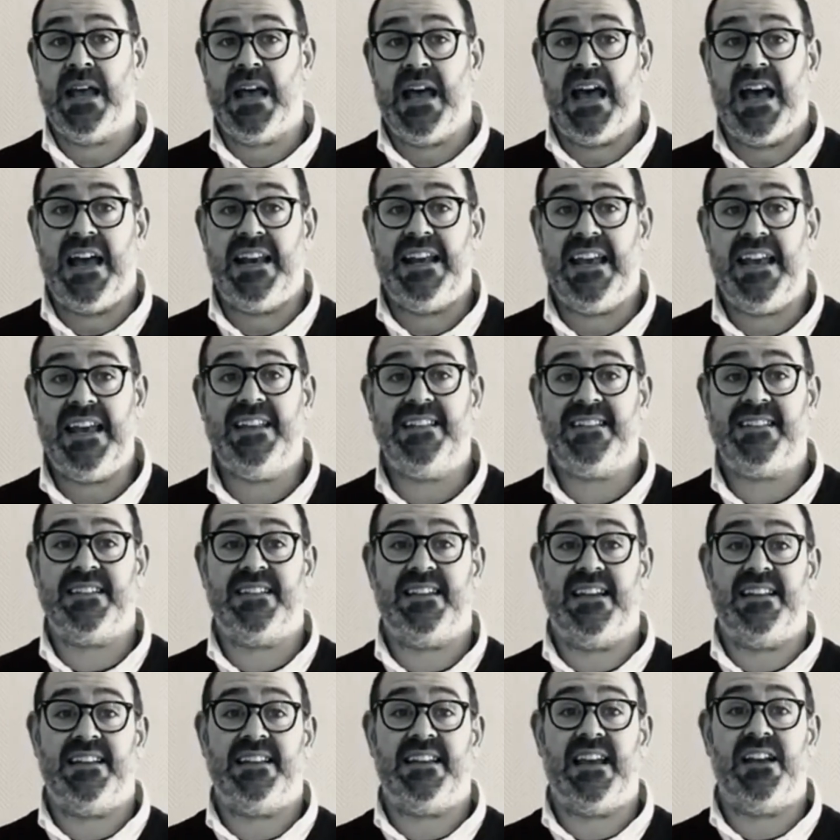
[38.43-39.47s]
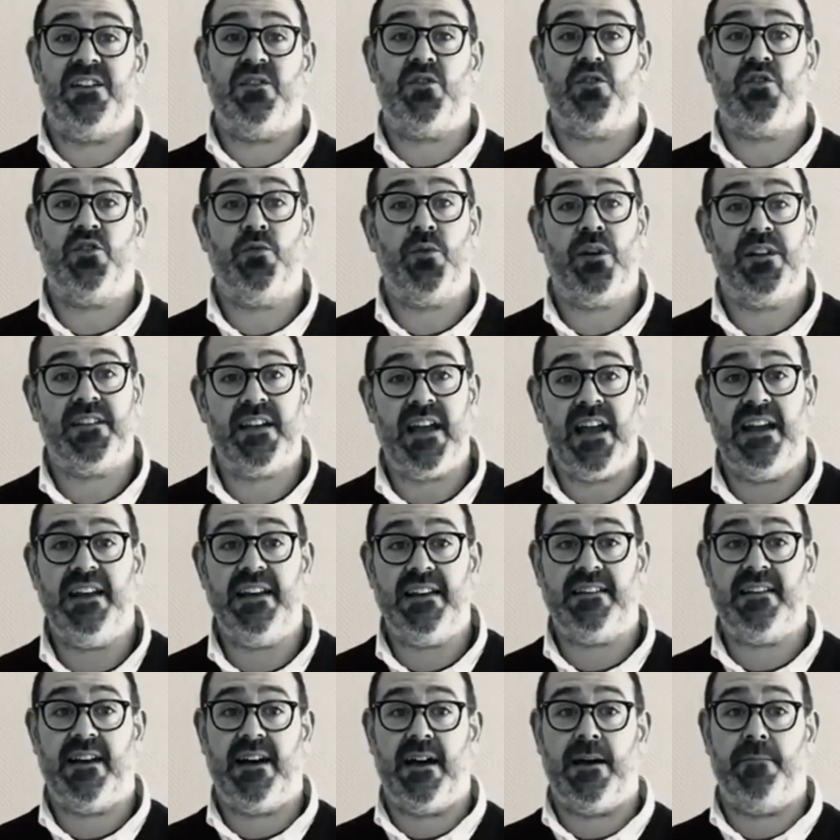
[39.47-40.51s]
An incident can occur at any
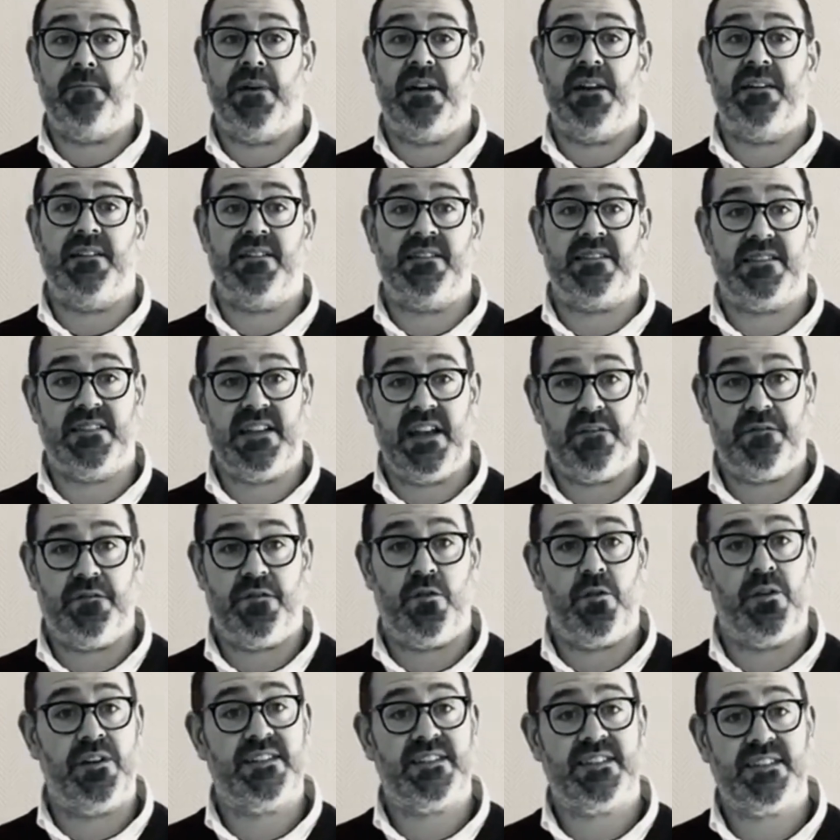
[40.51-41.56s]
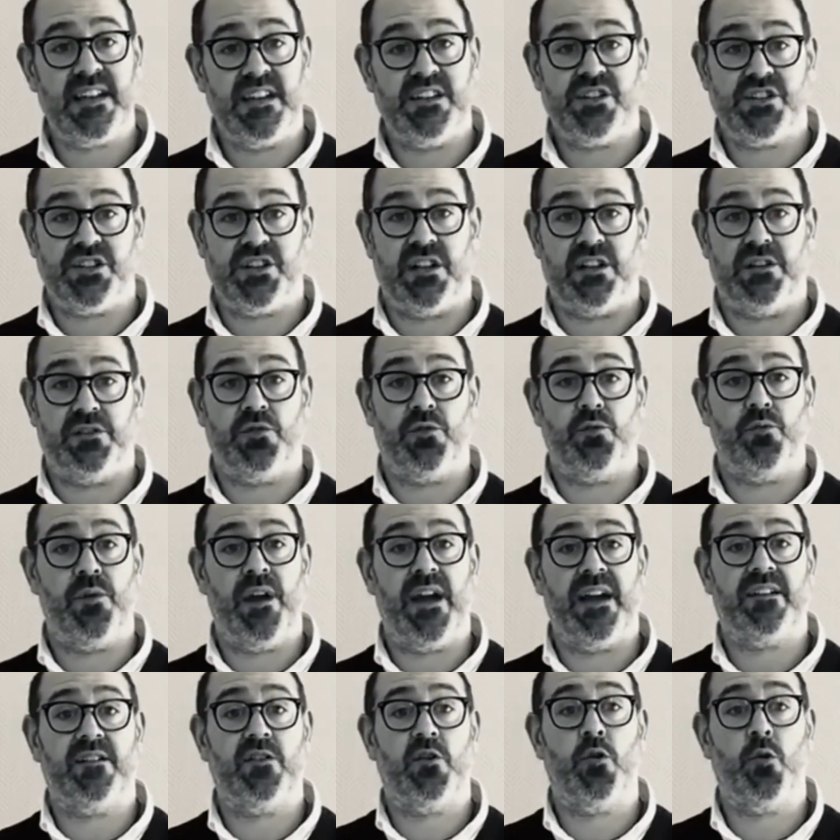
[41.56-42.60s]
time. It is therefore essential to
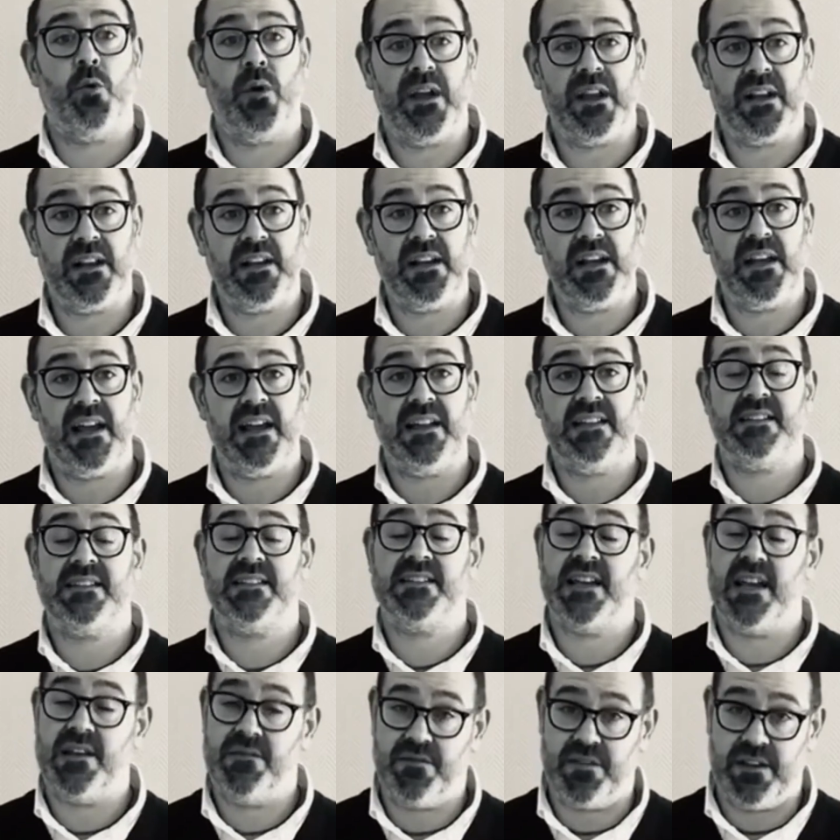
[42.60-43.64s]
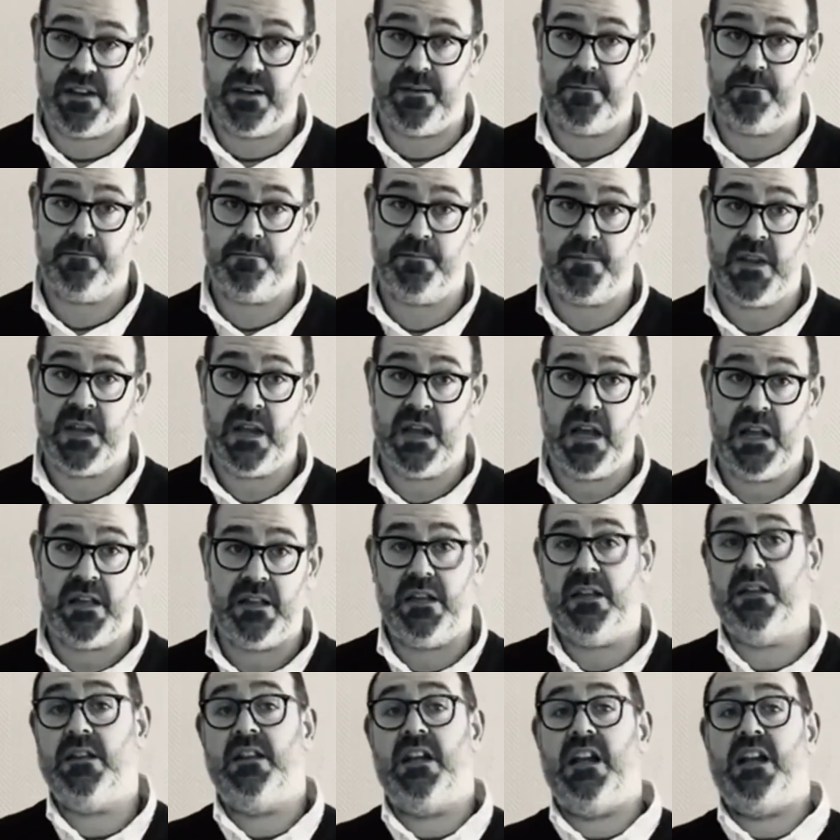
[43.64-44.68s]
react quickly and safely. The
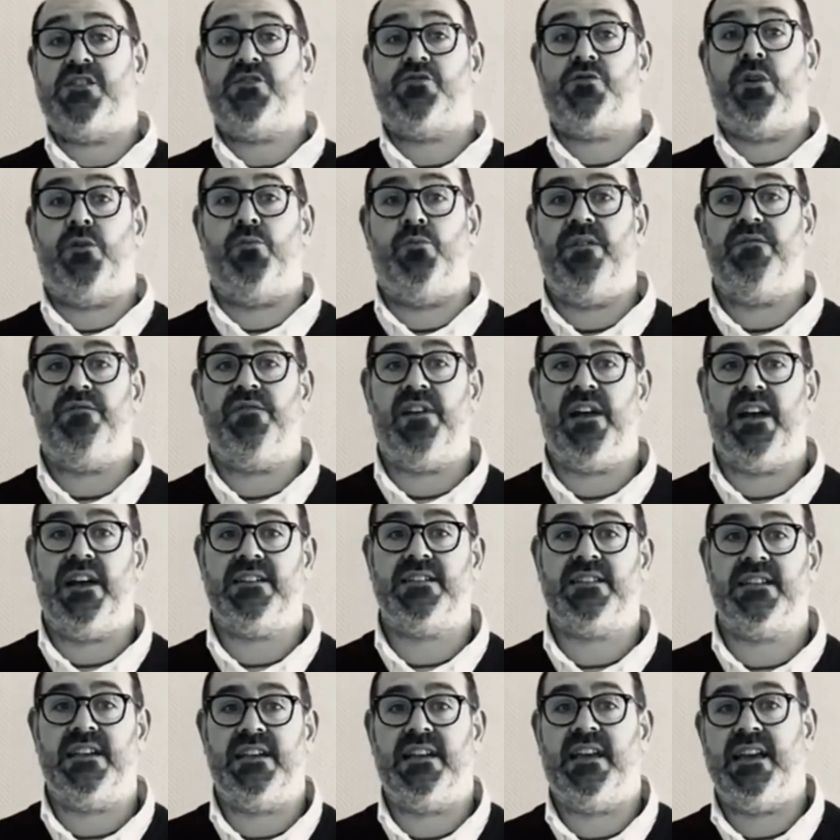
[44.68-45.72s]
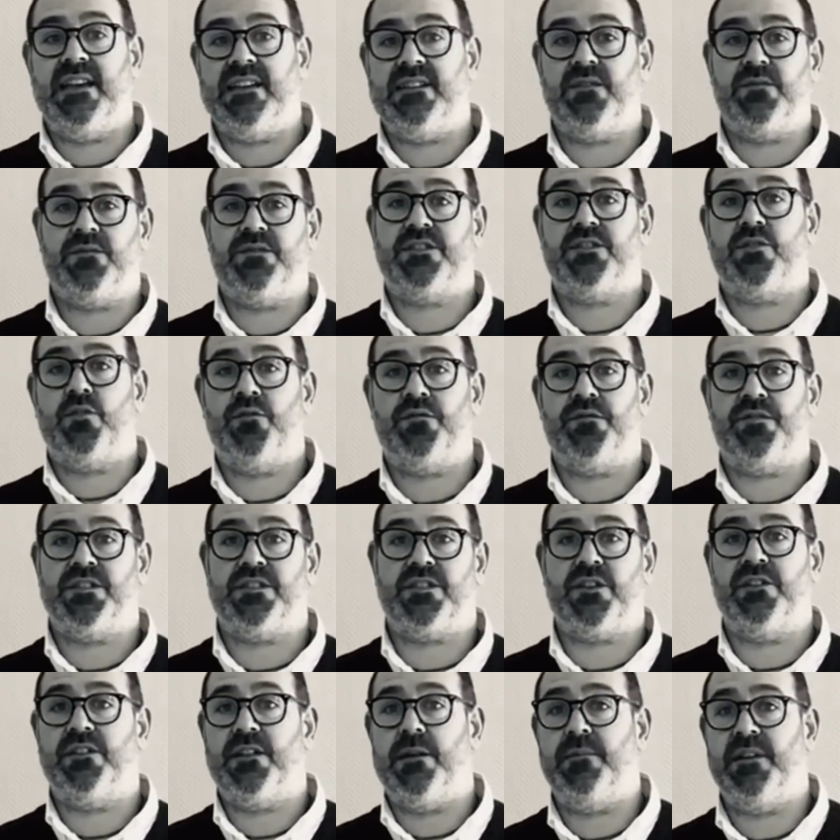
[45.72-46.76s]
natural reflex in case of surface
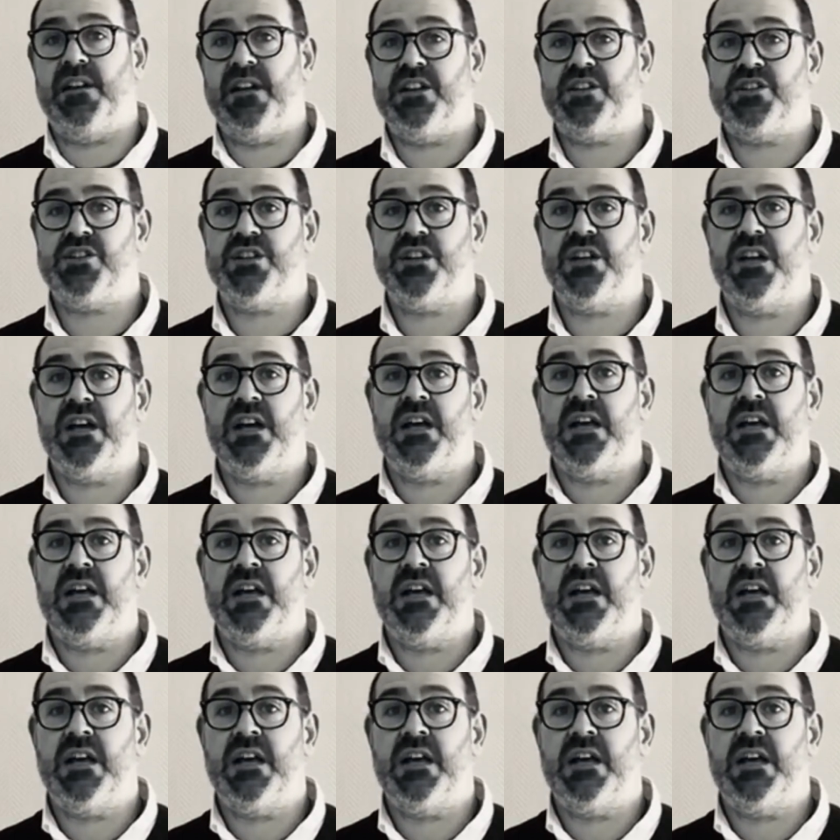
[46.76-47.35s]
contamination